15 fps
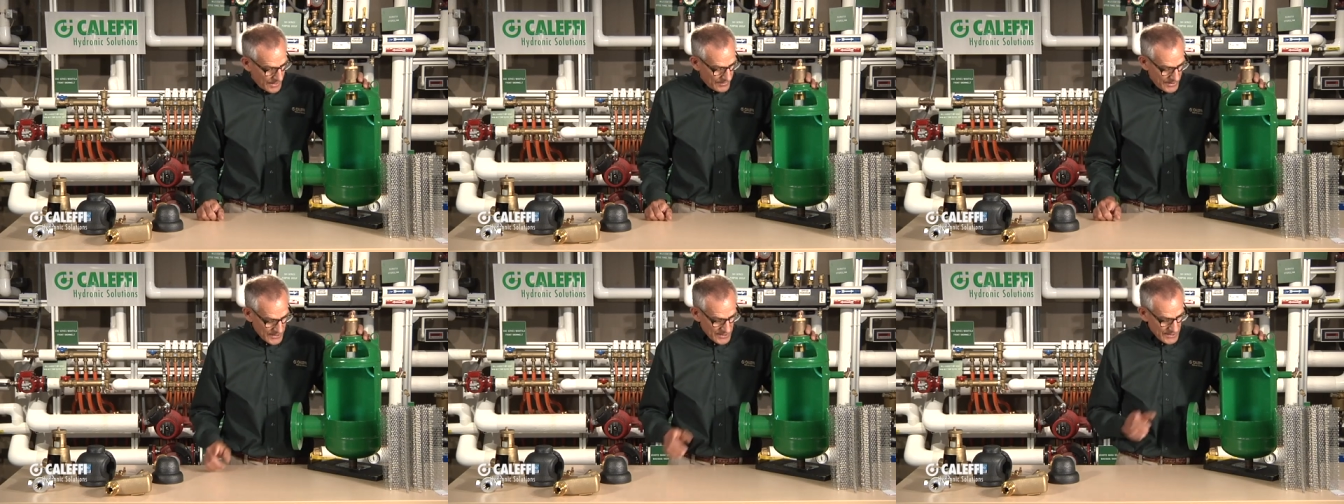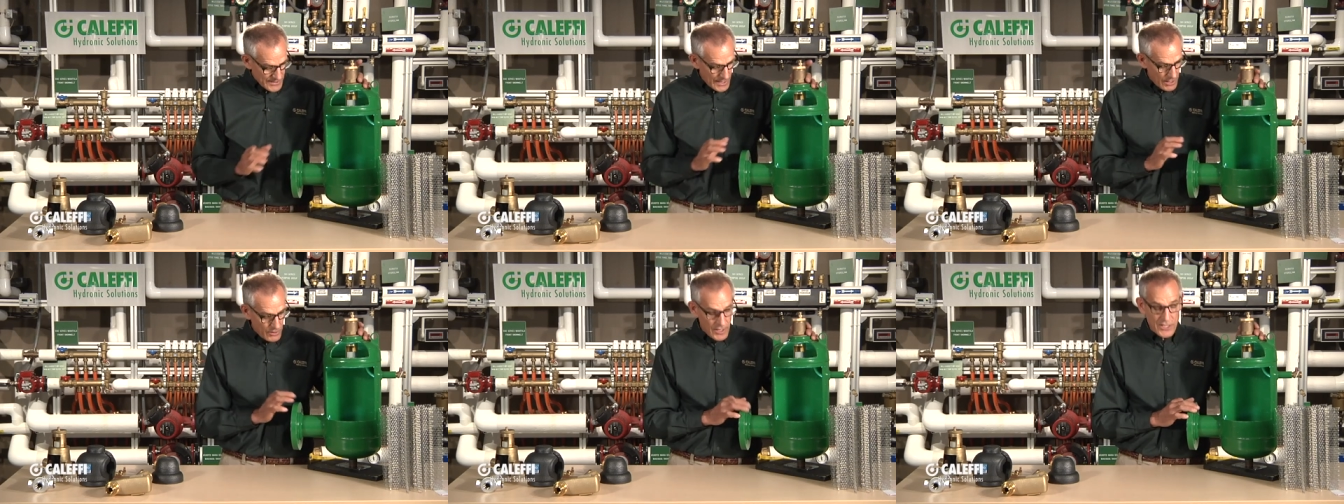This is
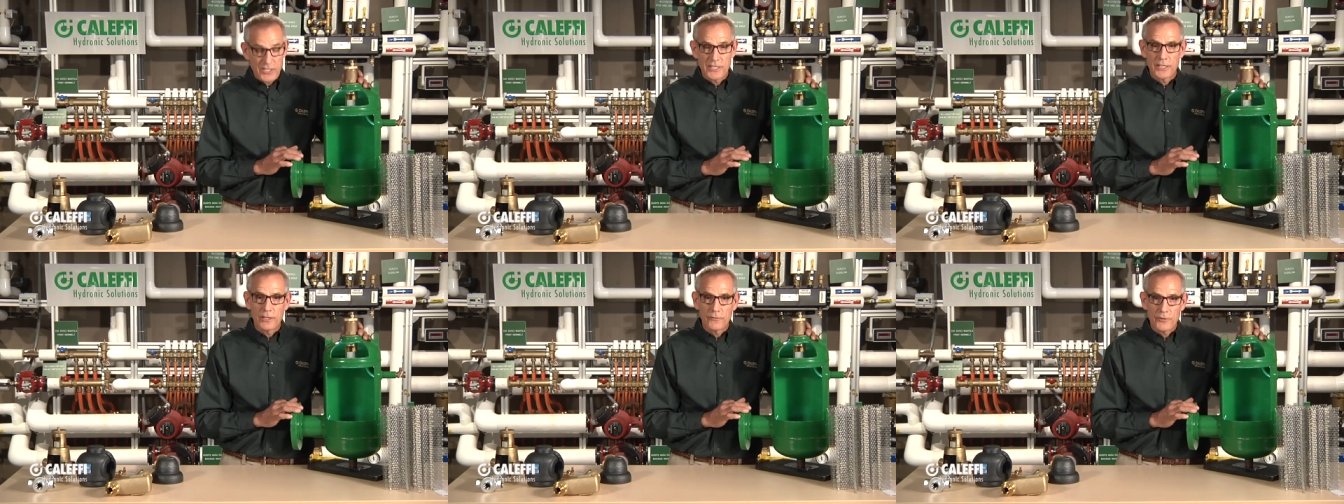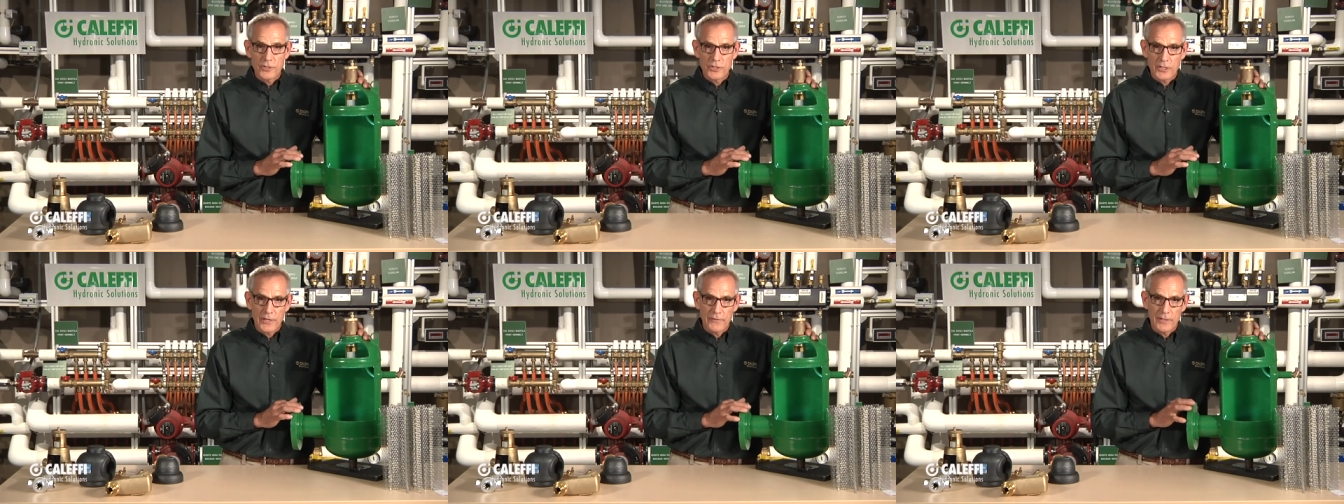our uh, steel
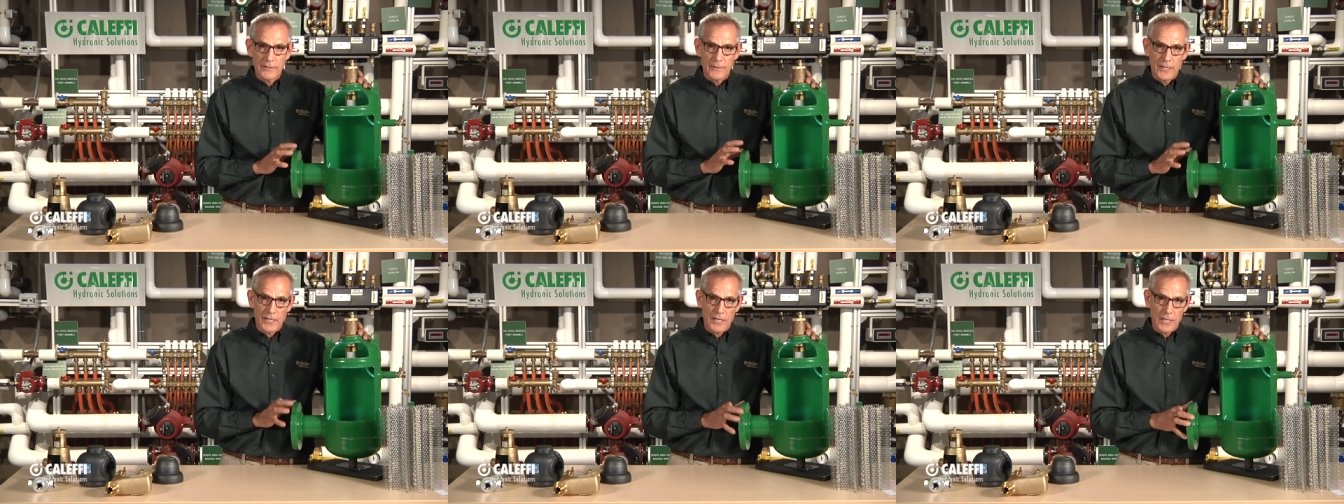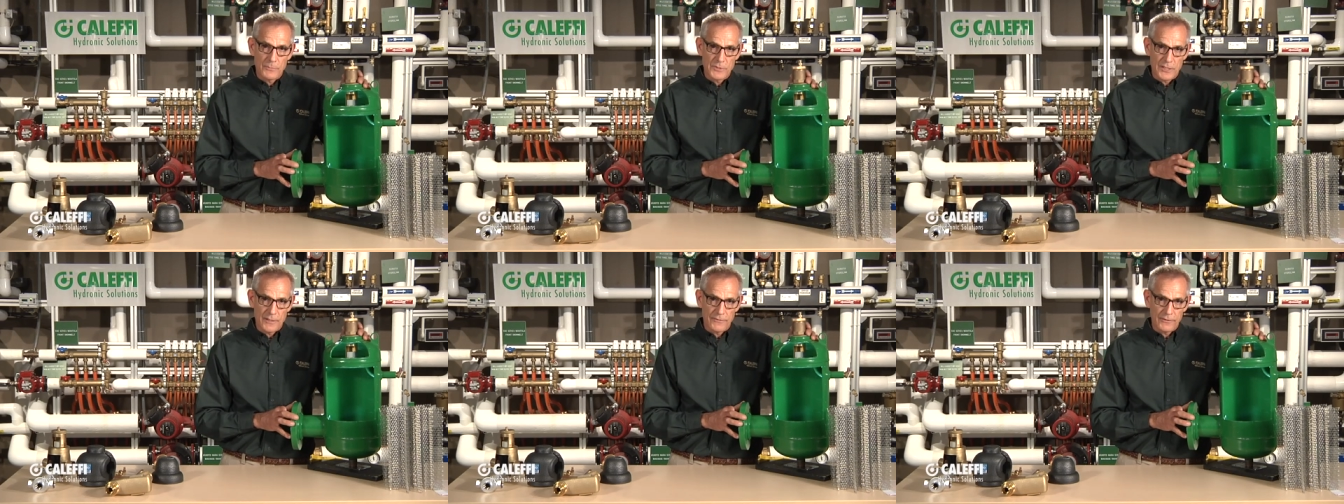version of it. It
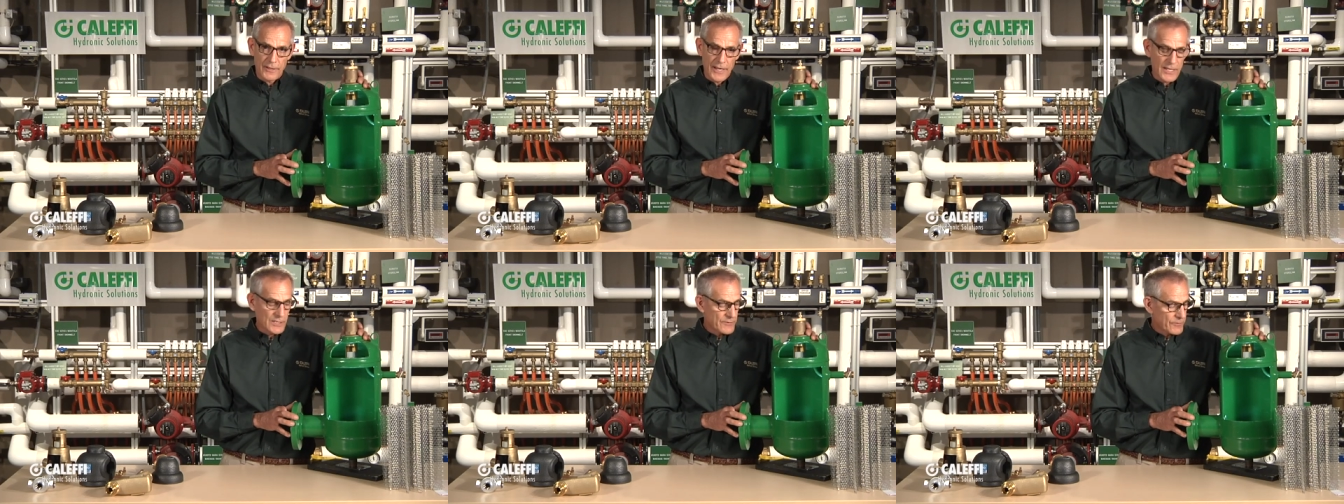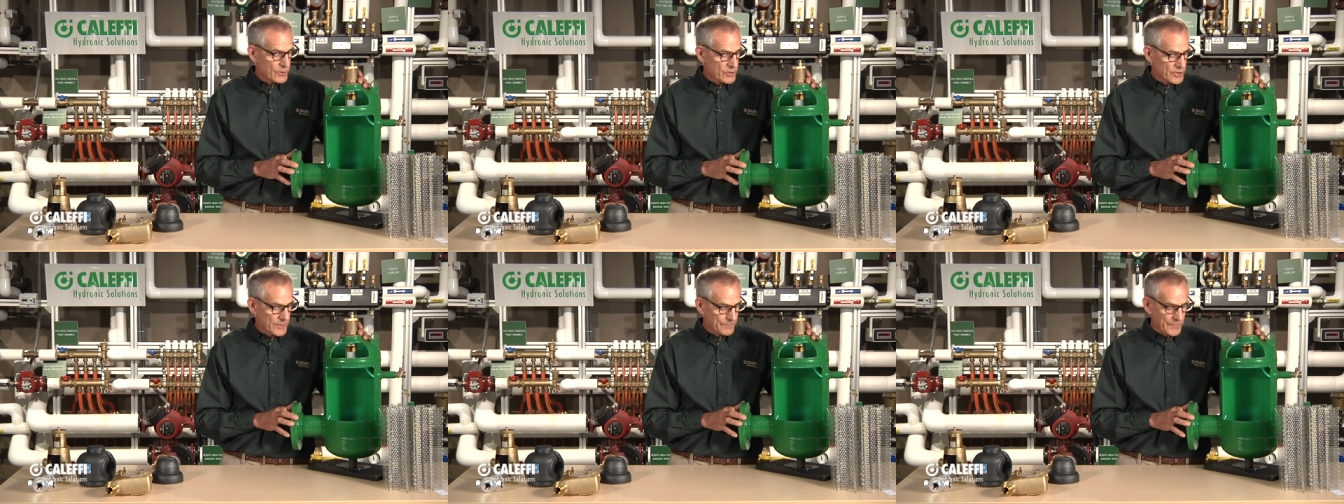comes in a flange
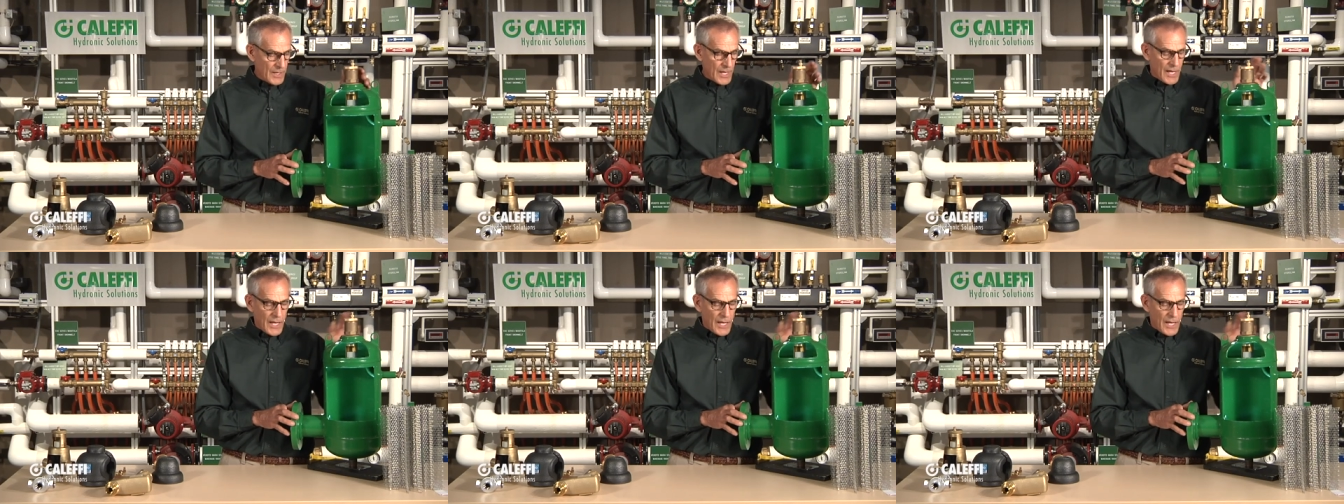version.